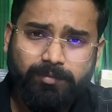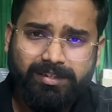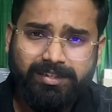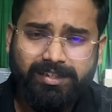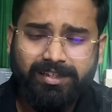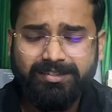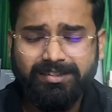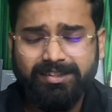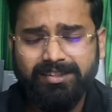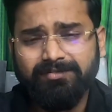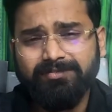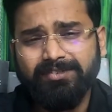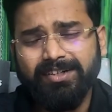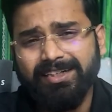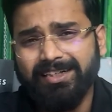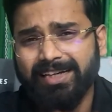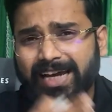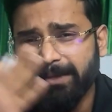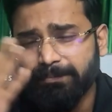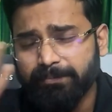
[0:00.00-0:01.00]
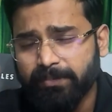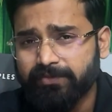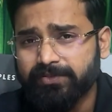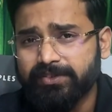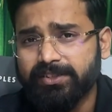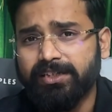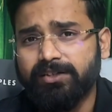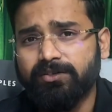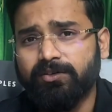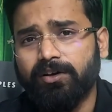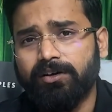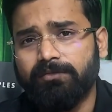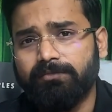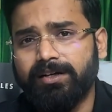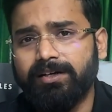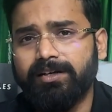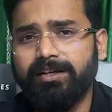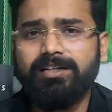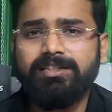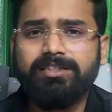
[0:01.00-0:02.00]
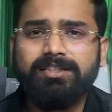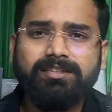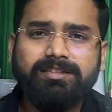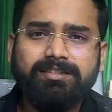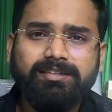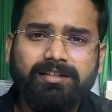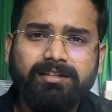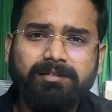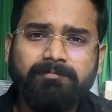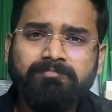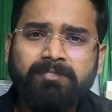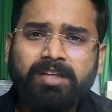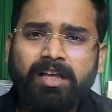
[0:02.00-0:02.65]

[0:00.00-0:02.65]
There is a different type of cell called bundle sheath cell.